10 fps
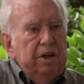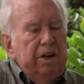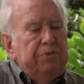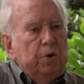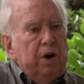
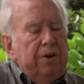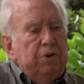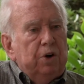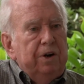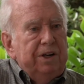If we're
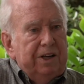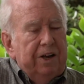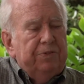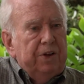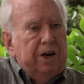ever going to
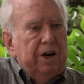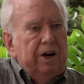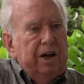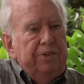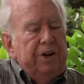get there,
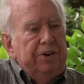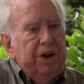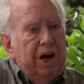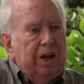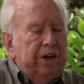and the
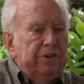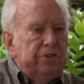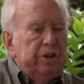knowledge